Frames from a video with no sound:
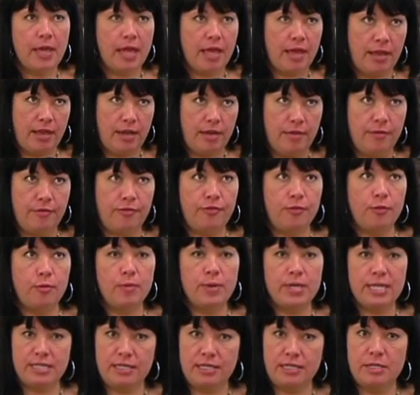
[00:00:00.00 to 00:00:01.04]
And for
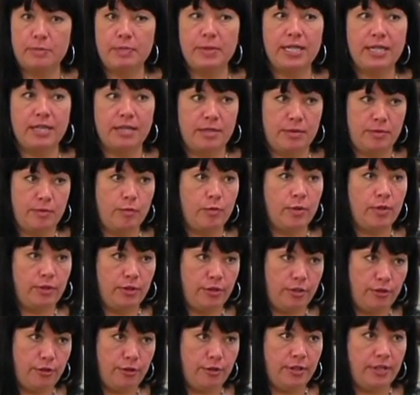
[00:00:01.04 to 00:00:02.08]
reasons because we'll
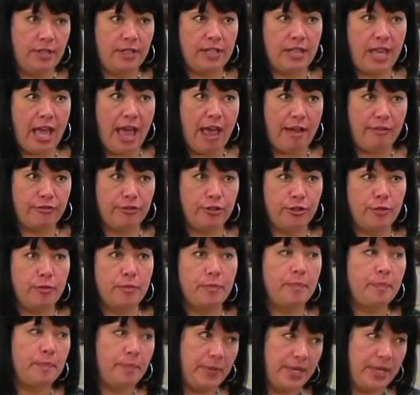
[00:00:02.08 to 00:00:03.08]
learn after,